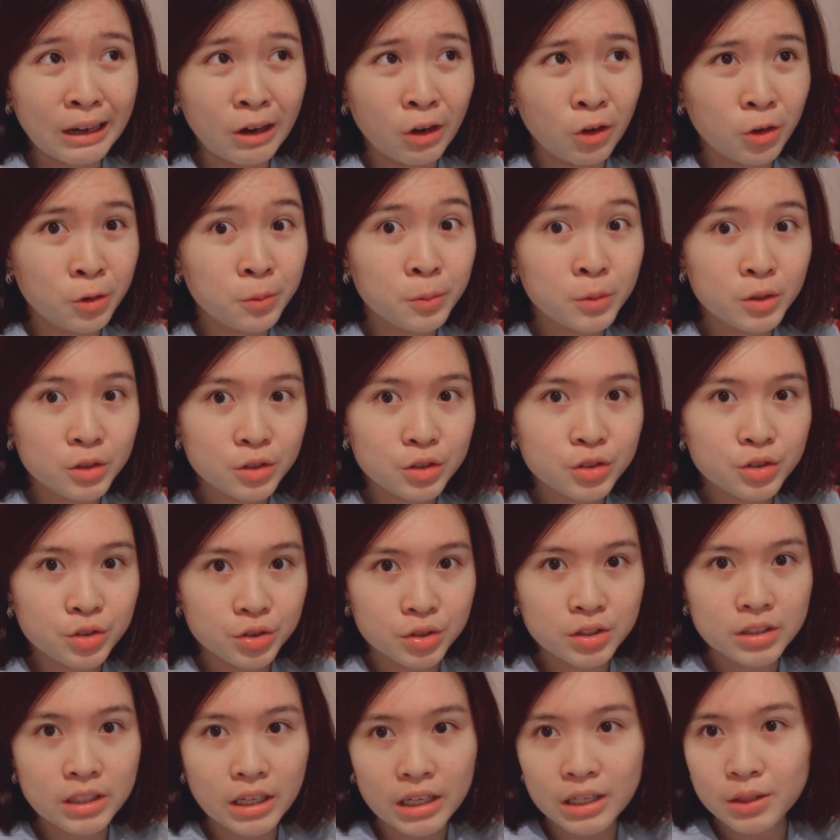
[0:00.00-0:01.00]
almost
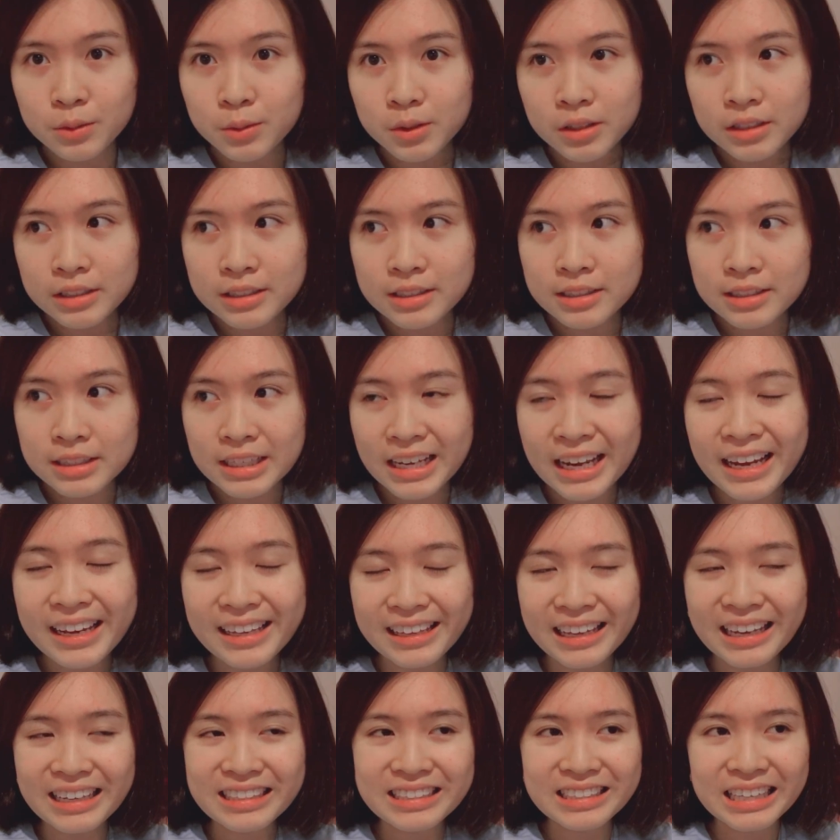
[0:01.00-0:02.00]
three hours.
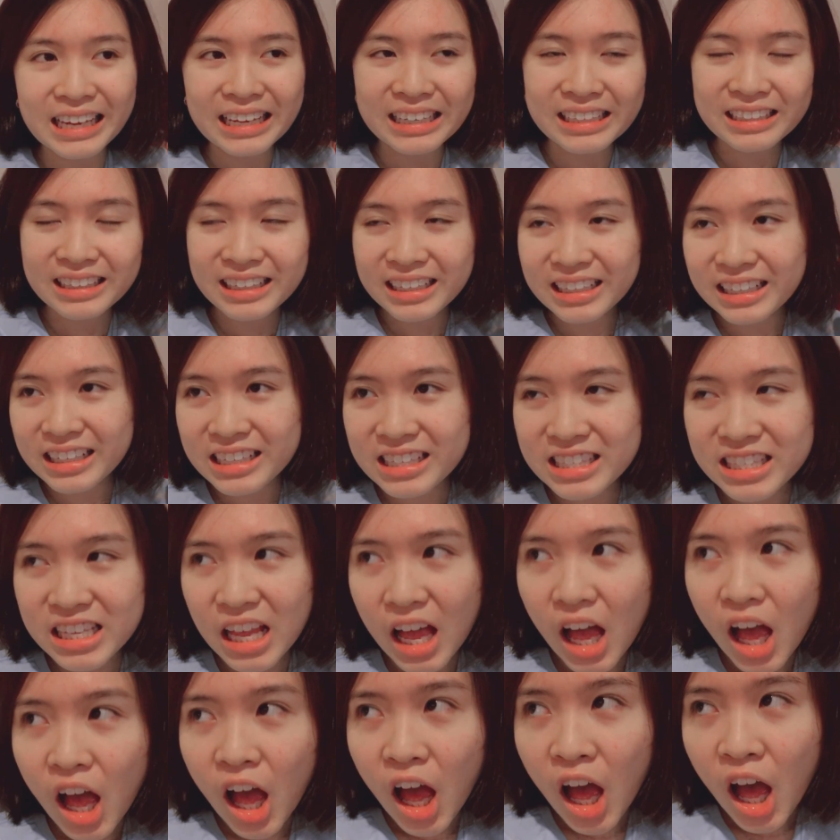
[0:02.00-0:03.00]
Yes, editing is
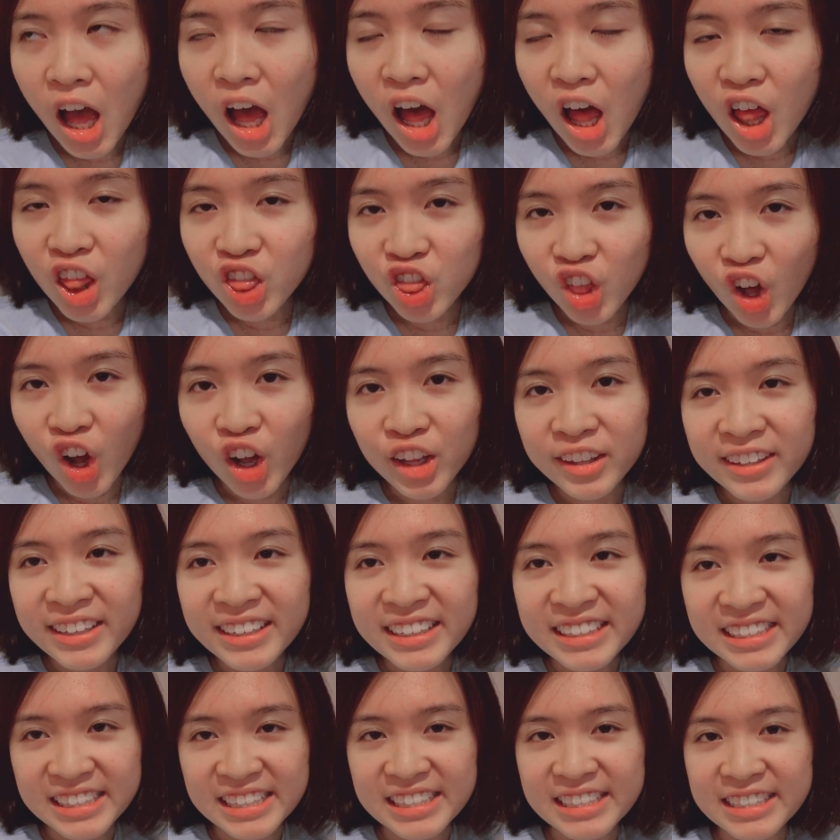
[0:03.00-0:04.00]
not
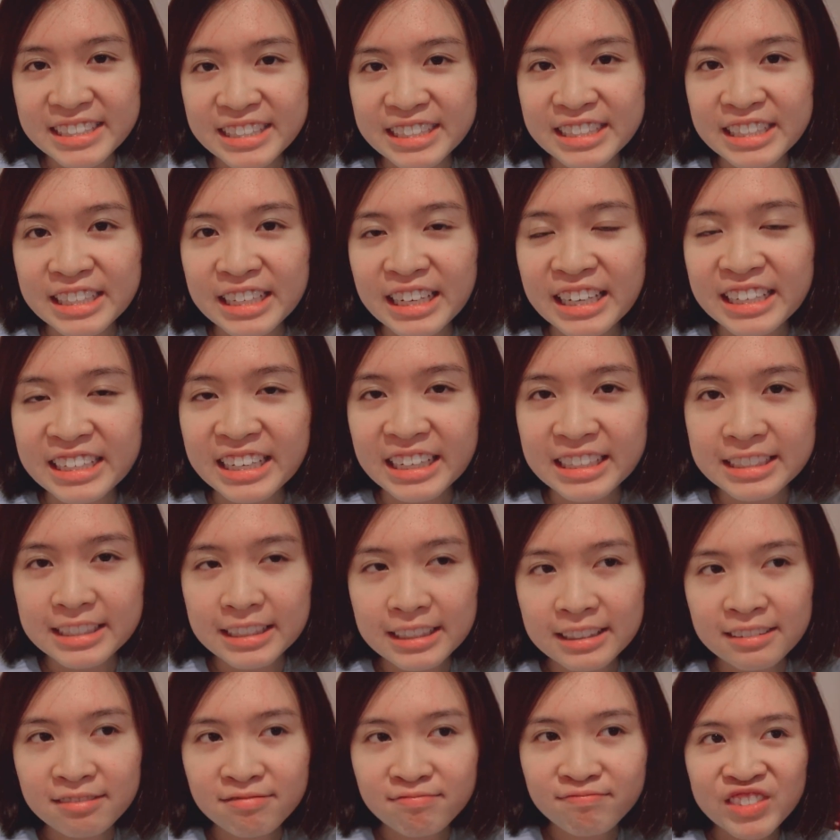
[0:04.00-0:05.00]
easy. It
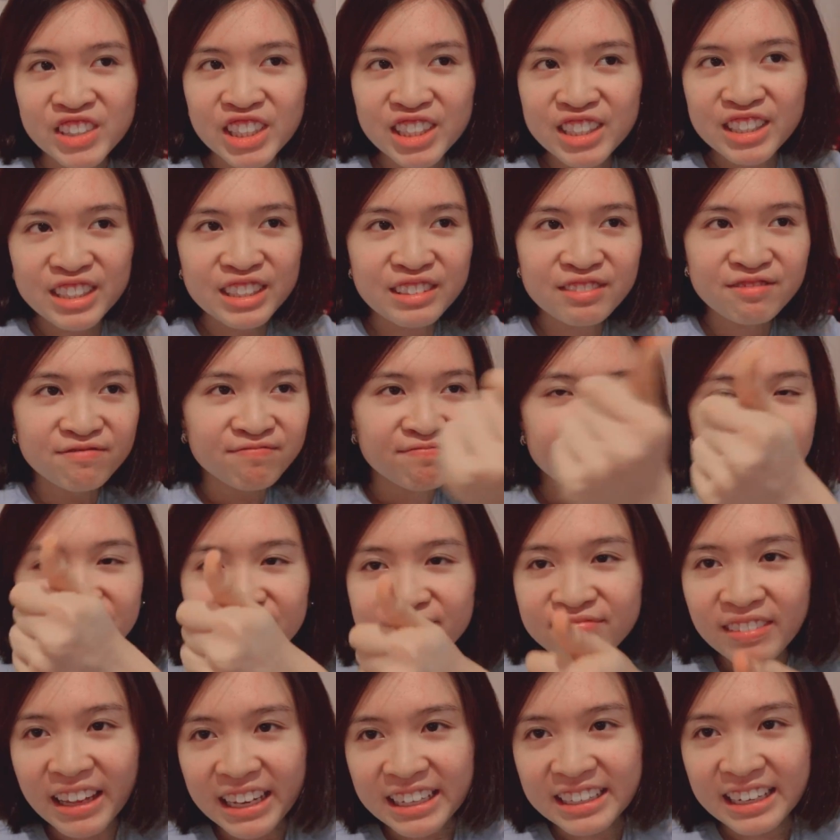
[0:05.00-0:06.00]
doesn't just
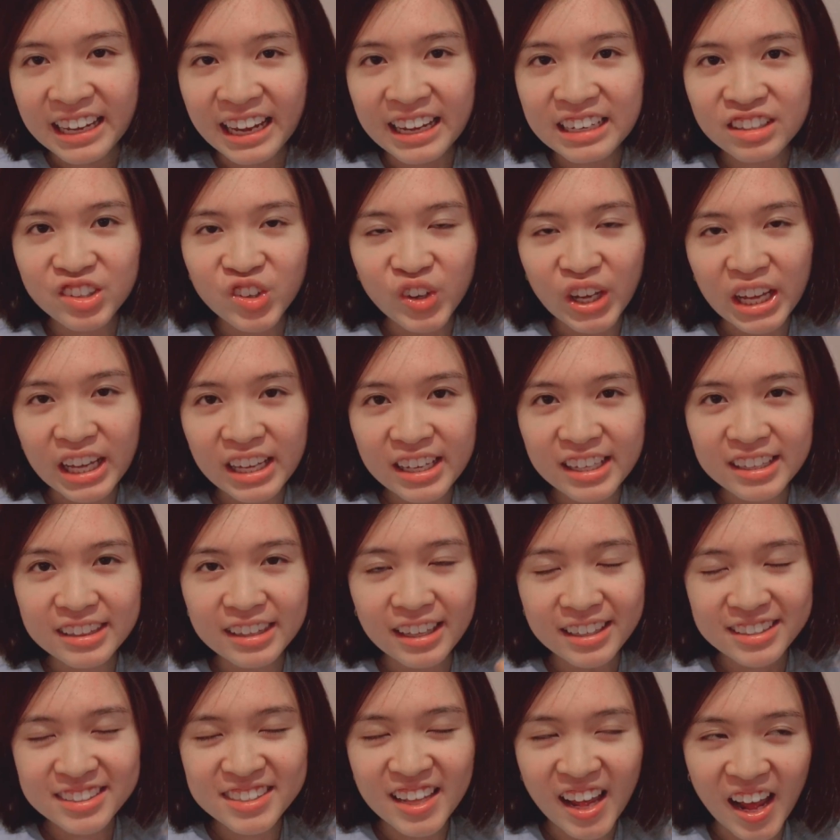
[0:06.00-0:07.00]
like that, okay? It
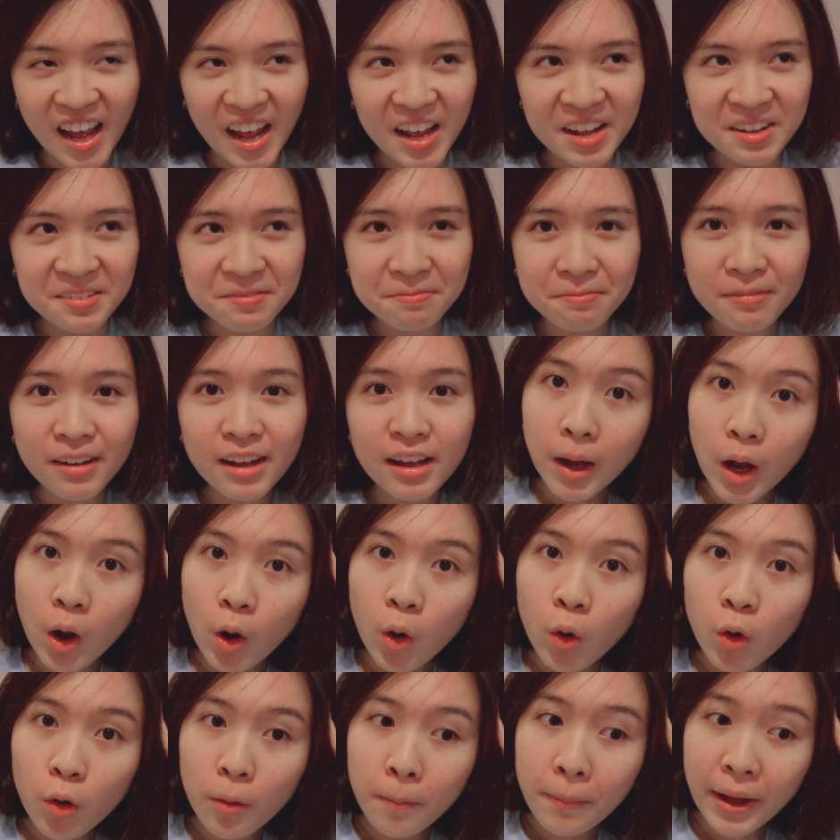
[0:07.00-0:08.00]
takes time. My
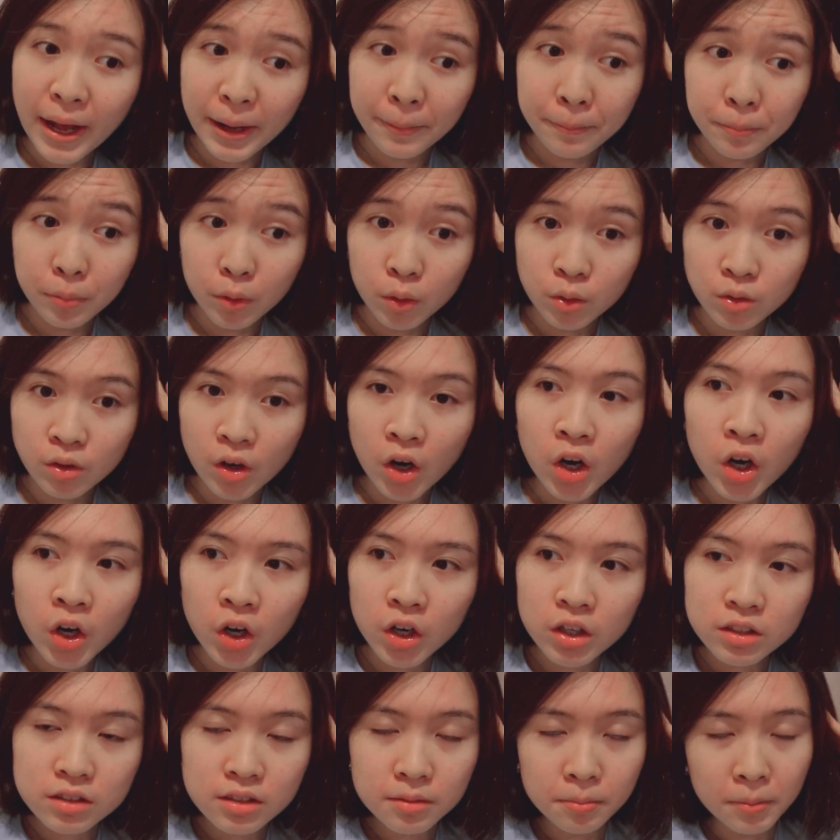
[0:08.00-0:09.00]
whole backbone
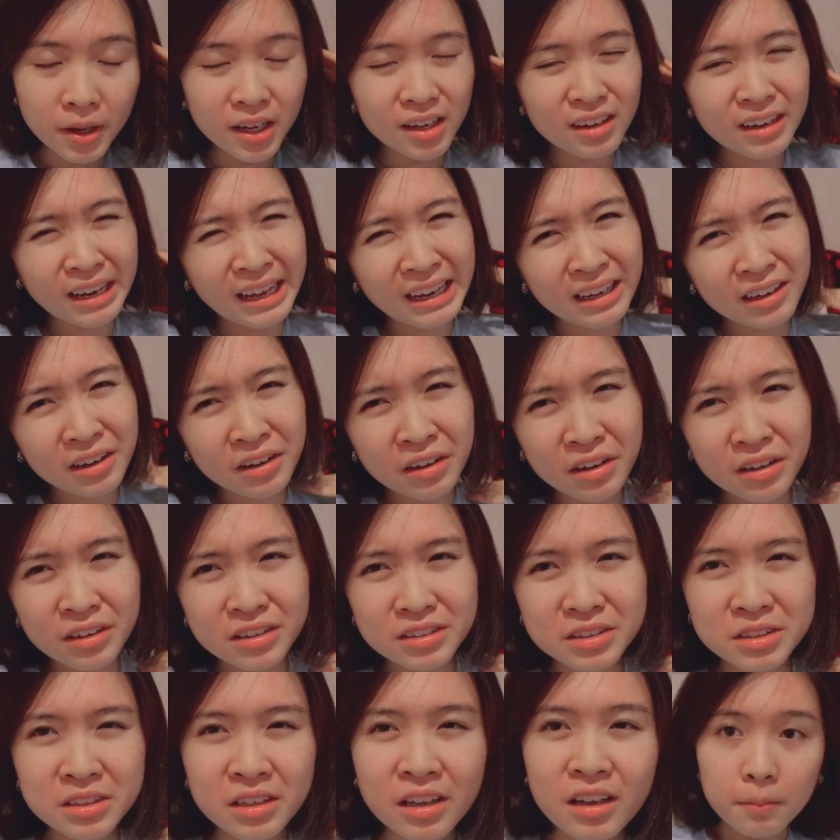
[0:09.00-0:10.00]
hurts, my neck
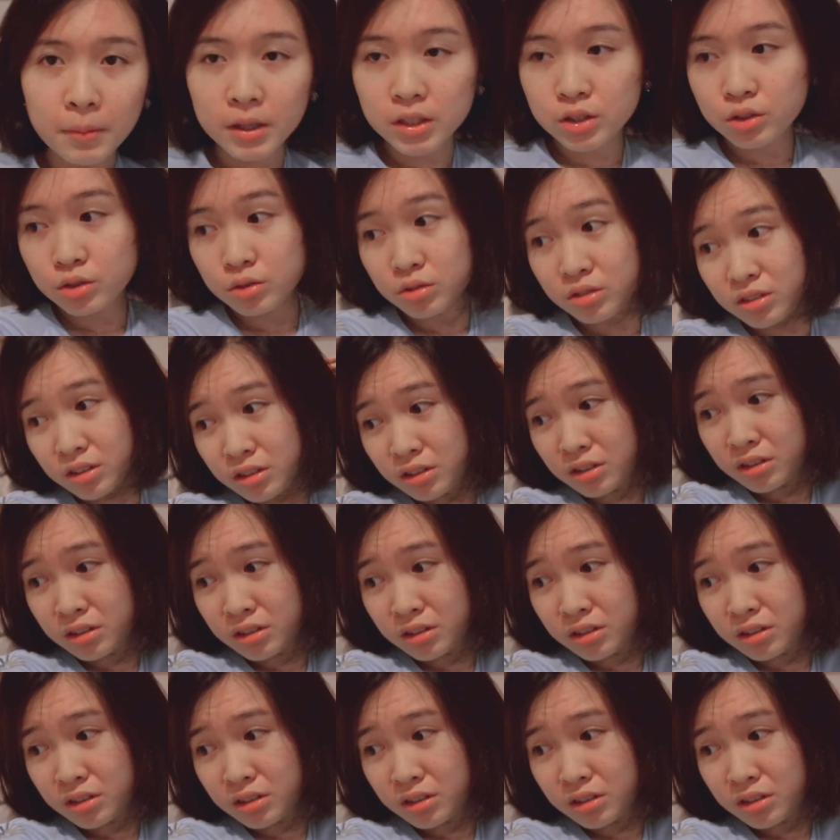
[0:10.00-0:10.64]
hurts, my shoulder